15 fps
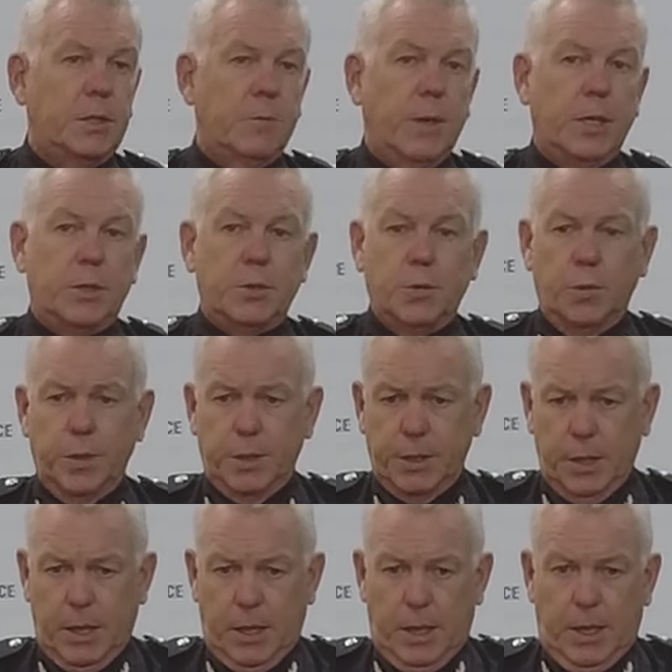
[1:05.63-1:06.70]
to make sure
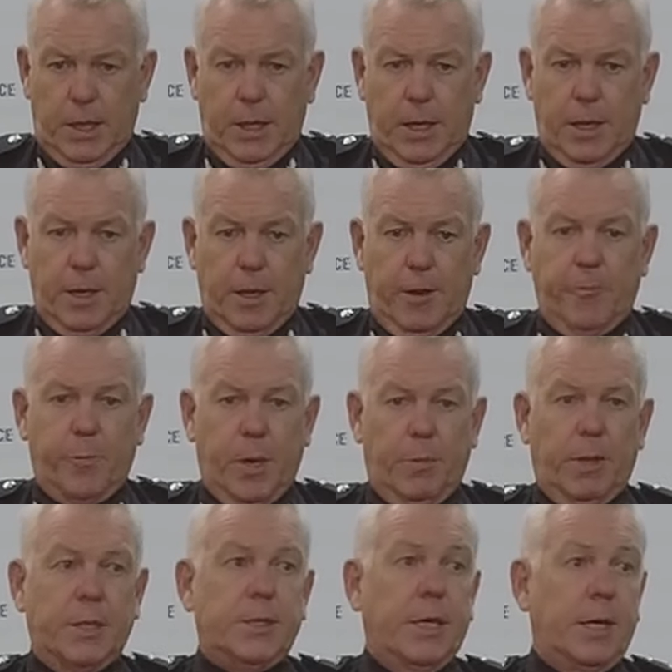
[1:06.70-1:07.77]
that if
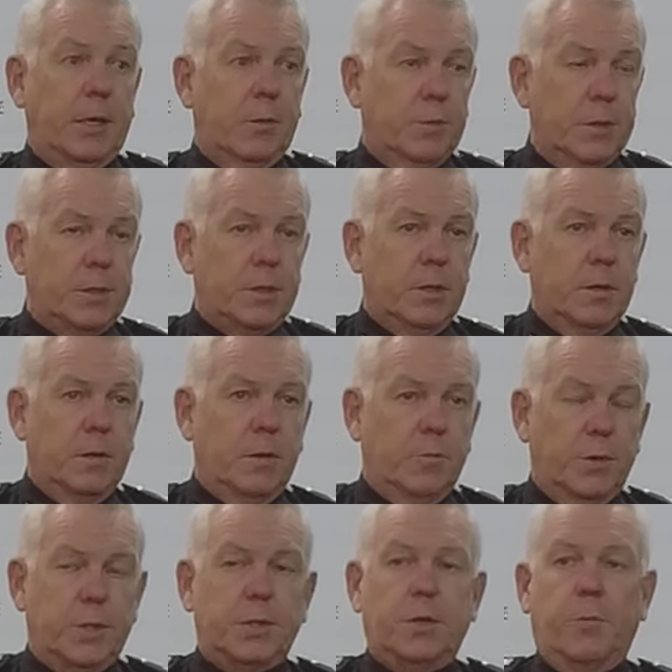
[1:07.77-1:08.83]
people are taking the
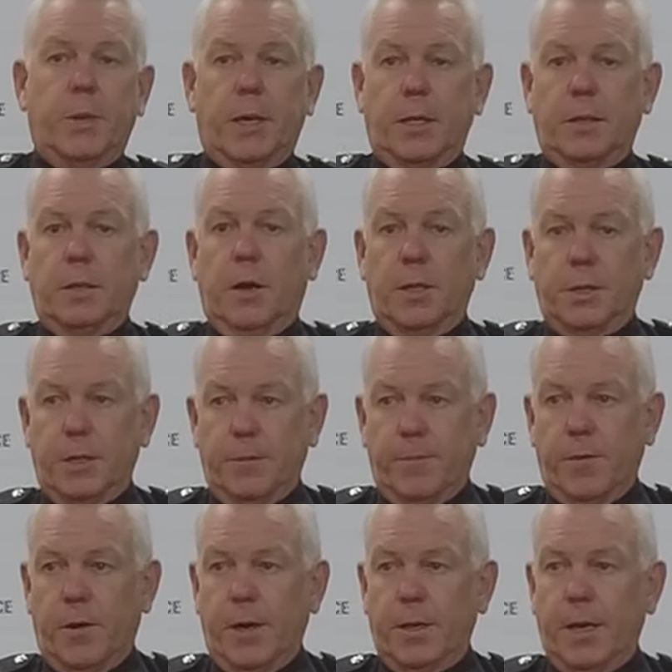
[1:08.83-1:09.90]
risks of being
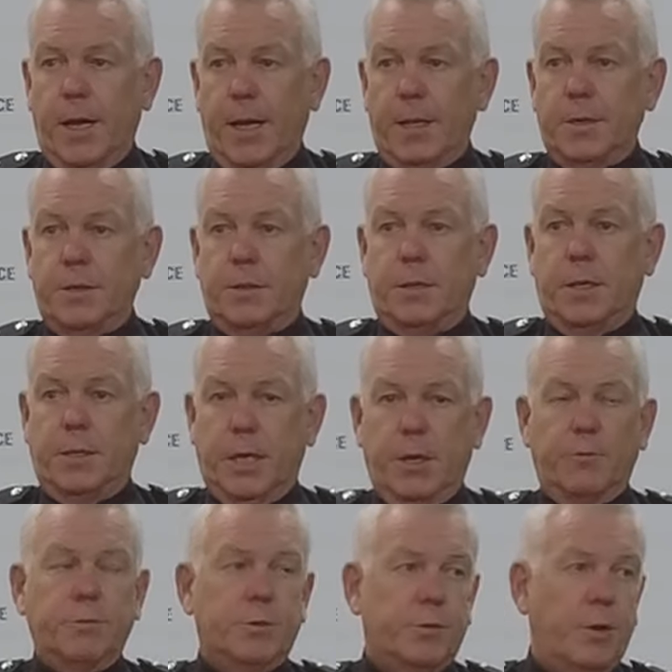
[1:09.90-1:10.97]
identified as a
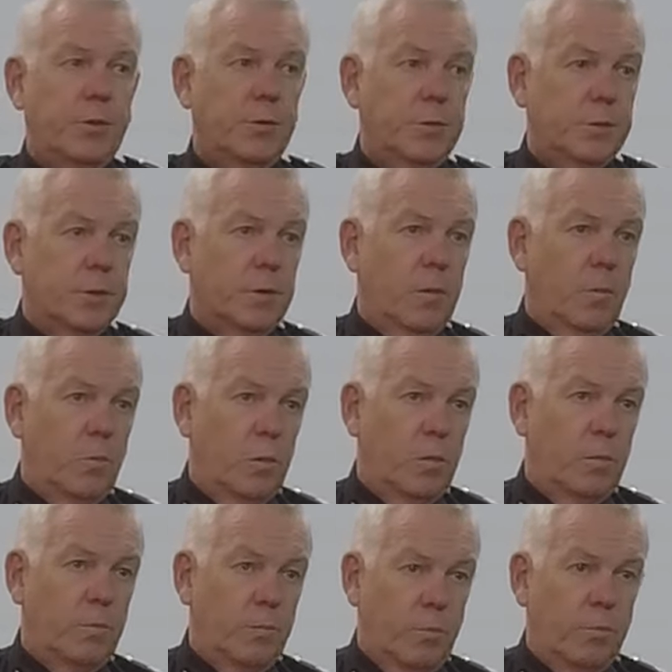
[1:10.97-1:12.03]
dangerous road user
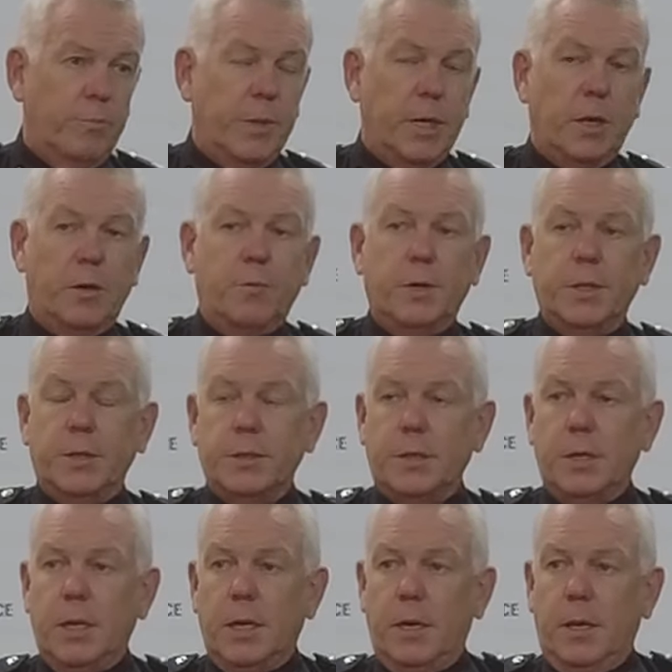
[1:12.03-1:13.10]
will be
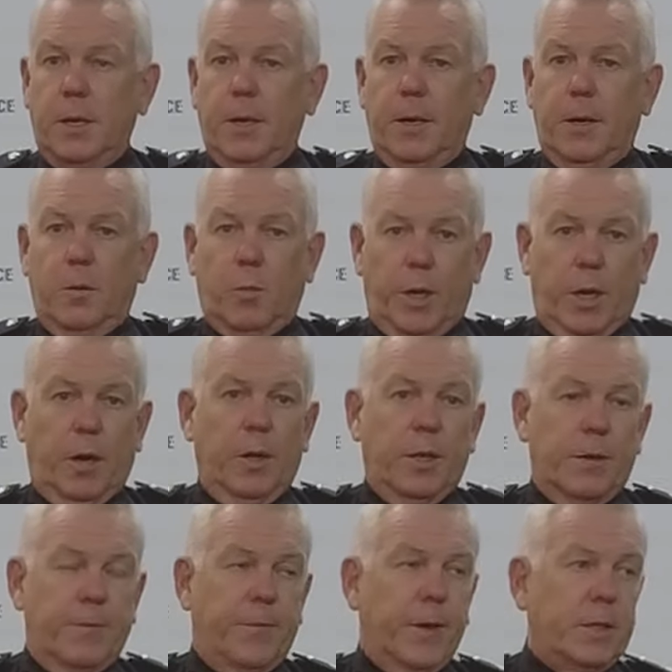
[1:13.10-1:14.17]
increased. We know
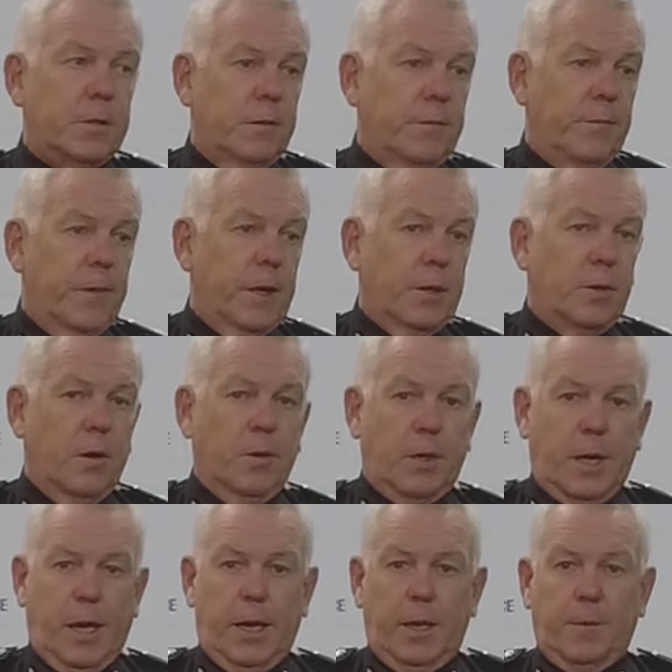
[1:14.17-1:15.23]
the effects of
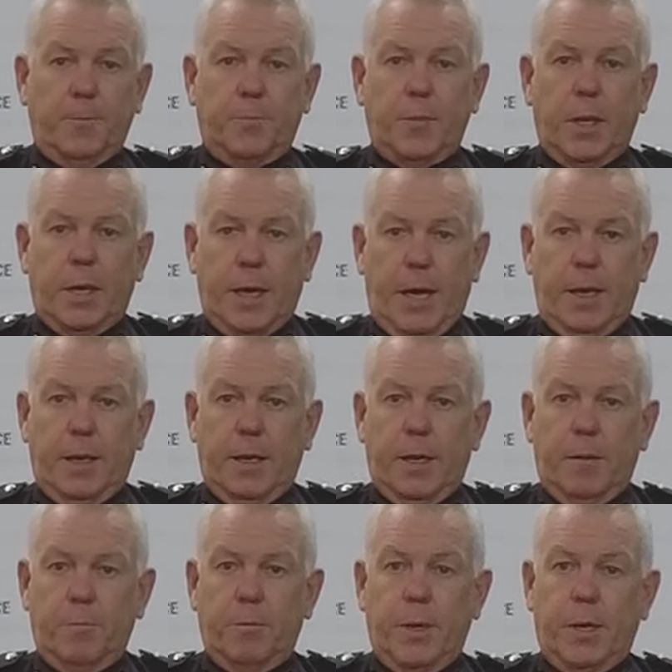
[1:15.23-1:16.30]
cocaine can
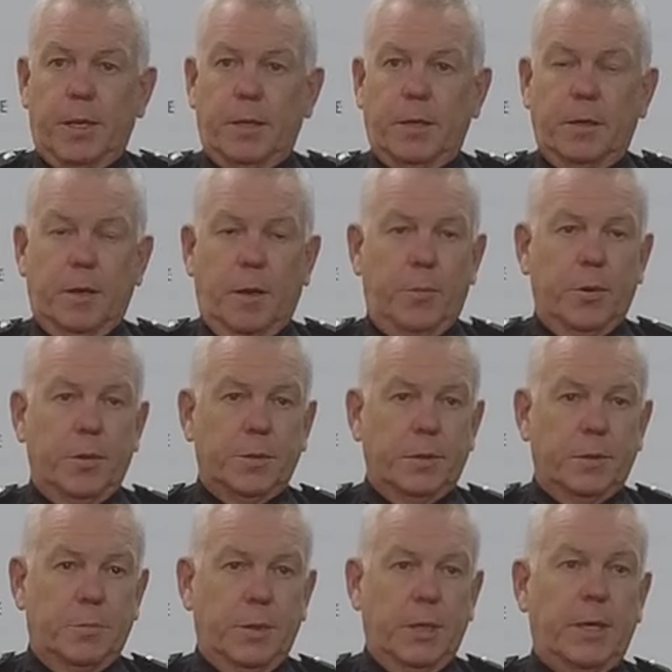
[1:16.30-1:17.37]
impede a
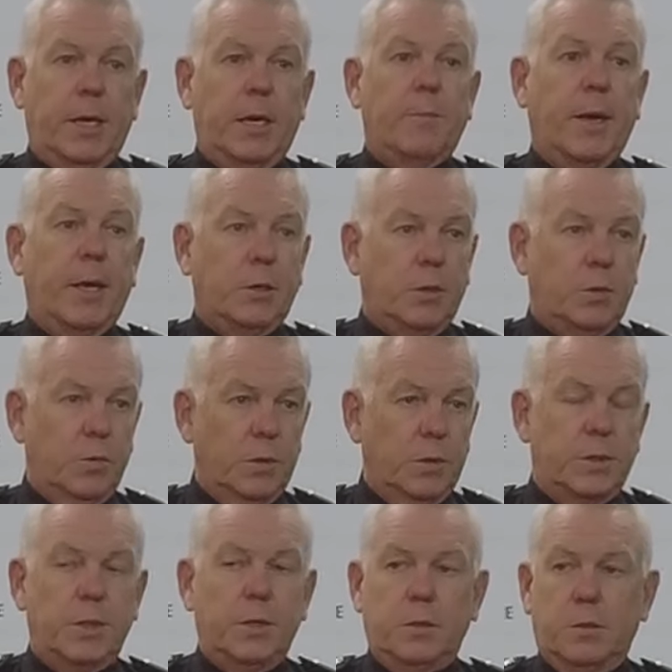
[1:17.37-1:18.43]
person's ability to make good
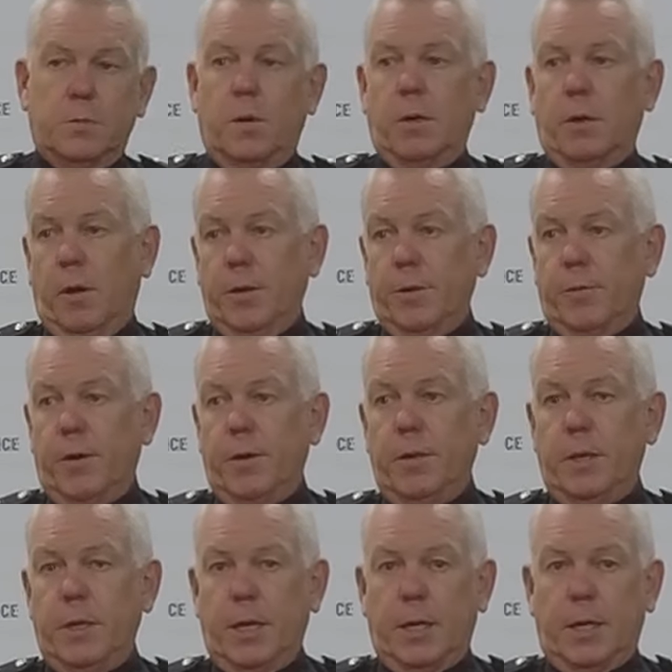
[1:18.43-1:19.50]
decisions while on the
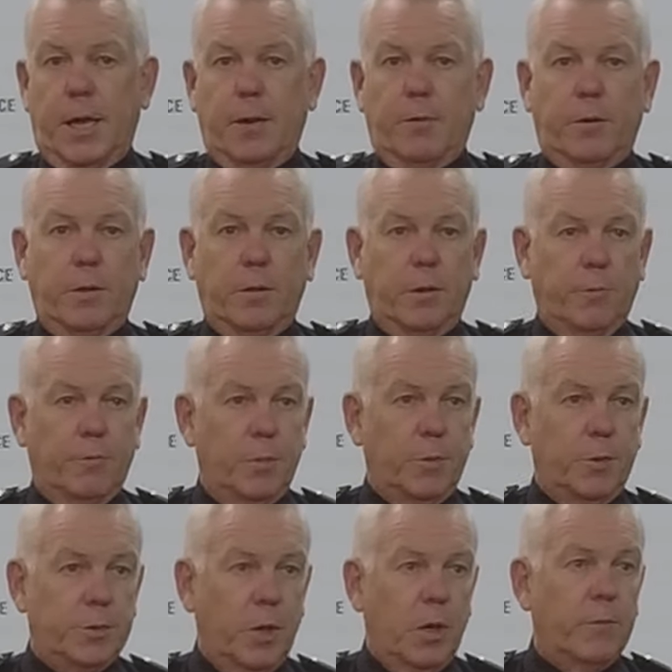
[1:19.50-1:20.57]
road. It can
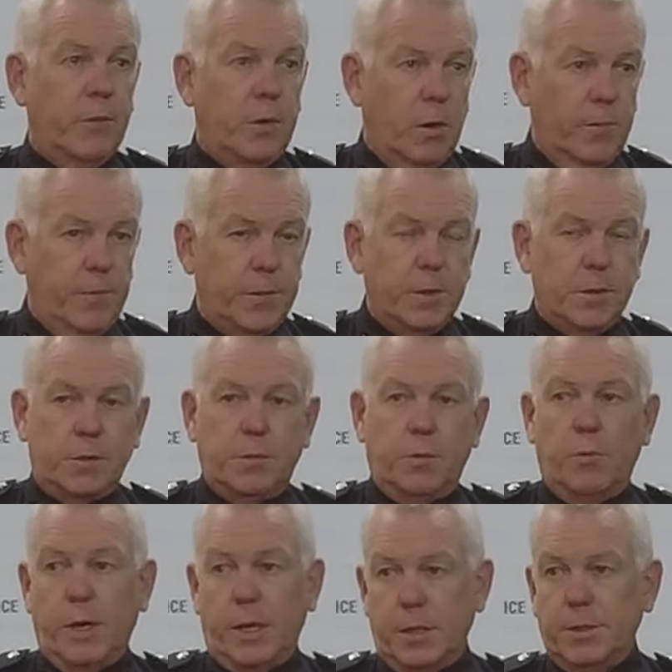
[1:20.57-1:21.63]
contribute to overconfidence,
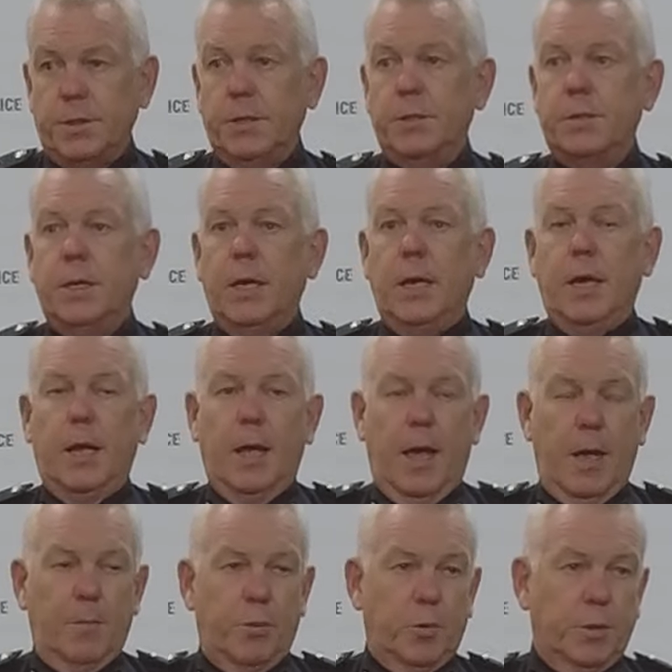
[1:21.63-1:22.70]
recklessness,
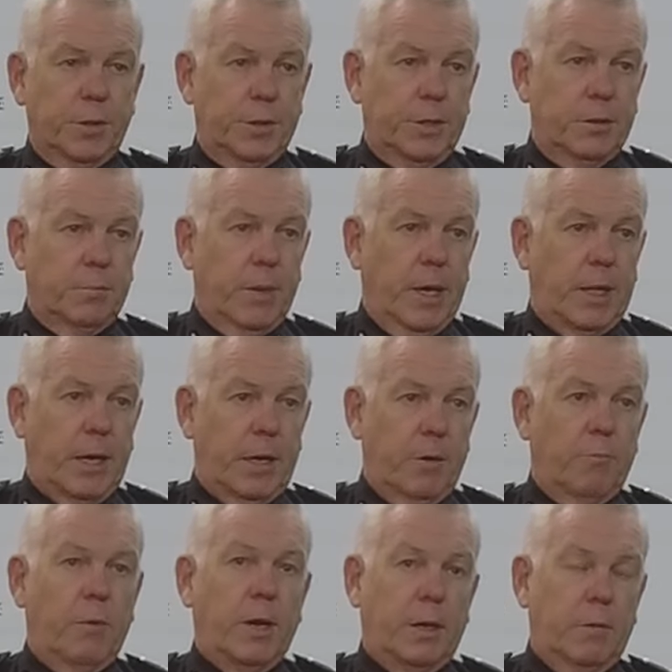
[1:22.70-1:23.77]
and poor decision making
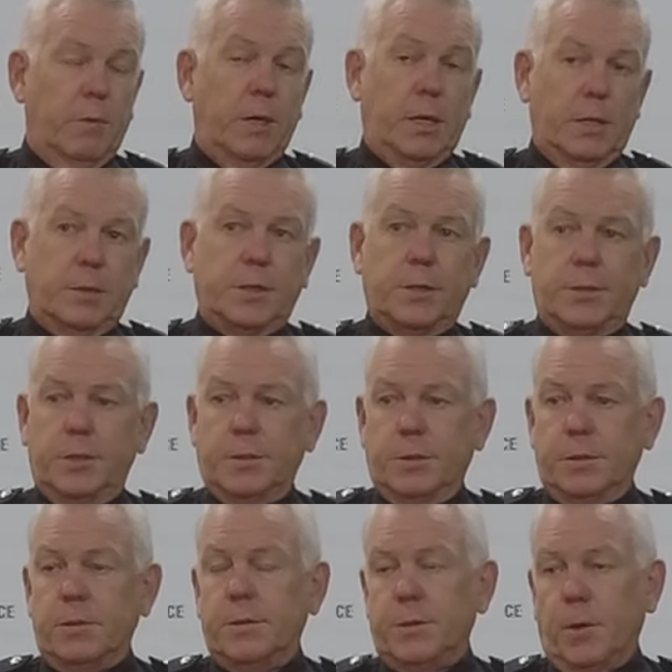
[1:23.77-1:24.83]
and reckless
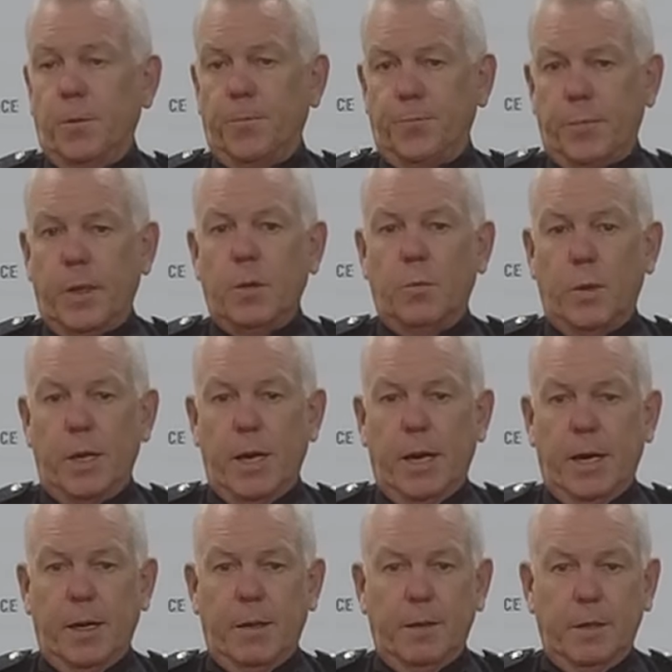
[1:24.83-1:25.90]
decisions. So we
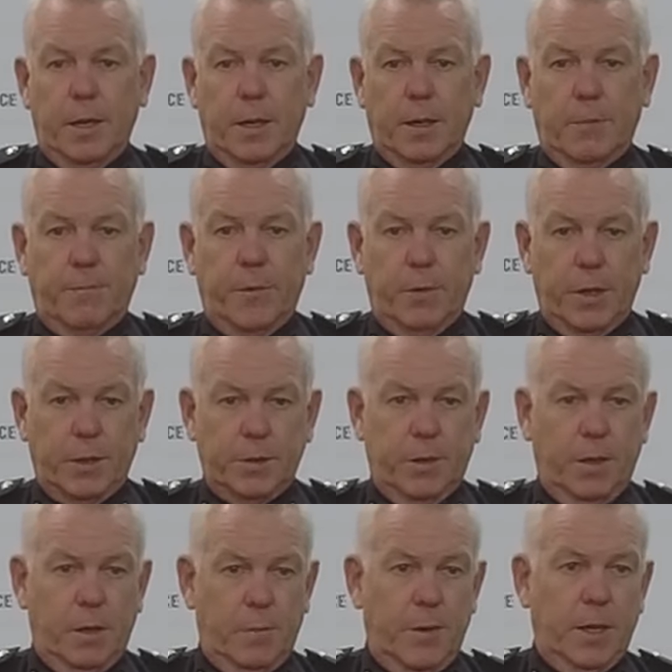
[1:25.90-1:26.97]
are very
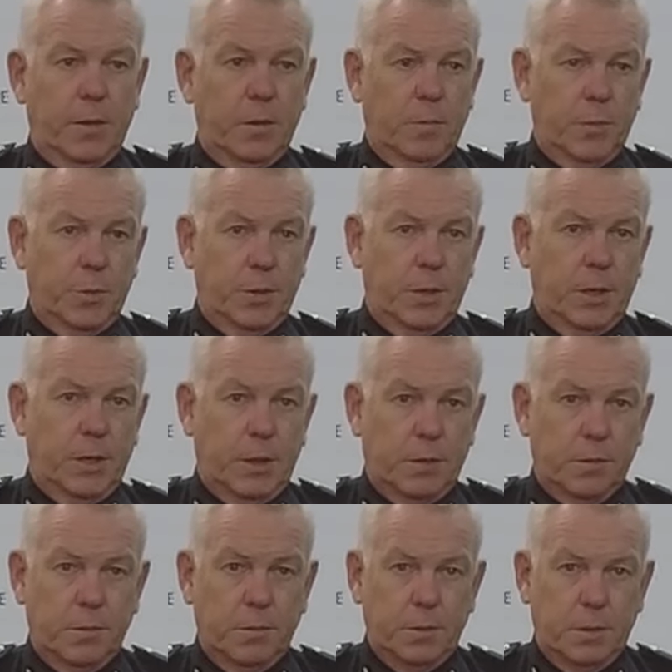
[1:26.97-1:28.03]
excited about the opportunity
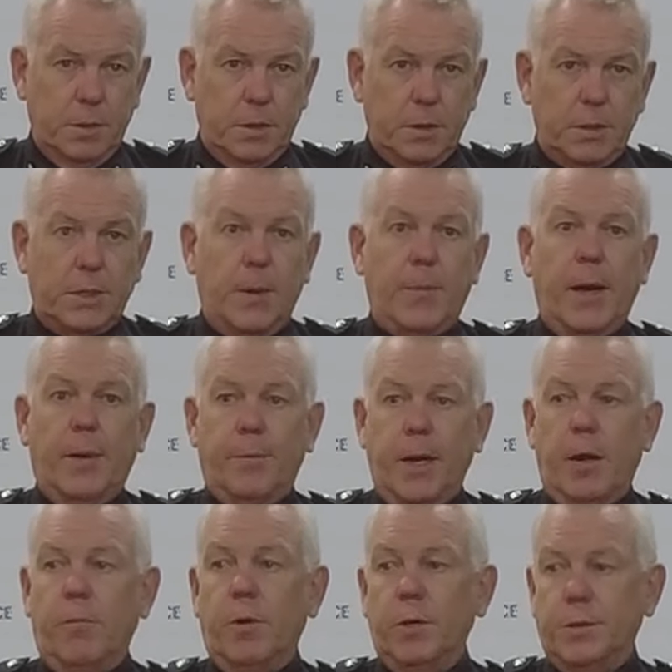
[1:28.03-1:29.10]
to step up
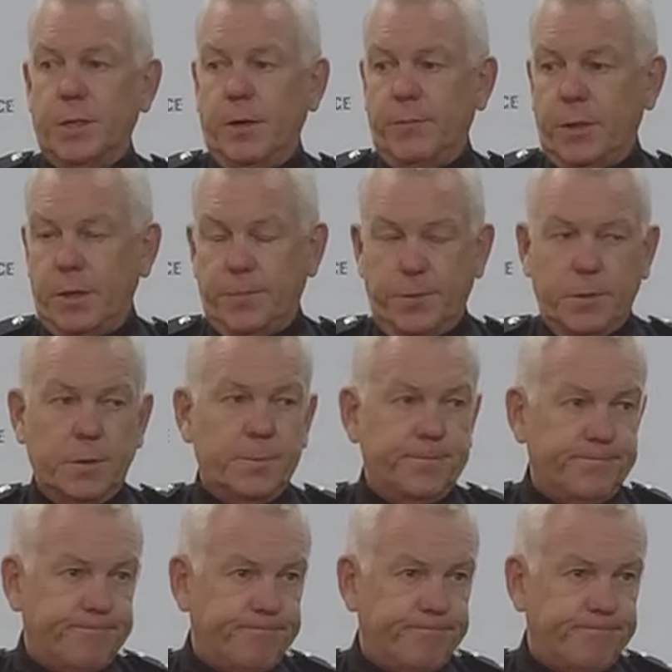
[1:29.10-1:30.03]
our road safety efforts.